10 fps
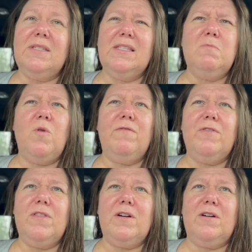It's more for
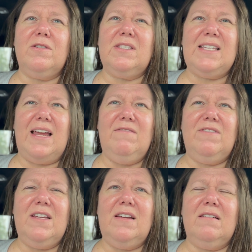their
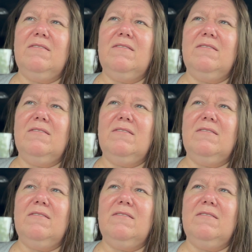safety.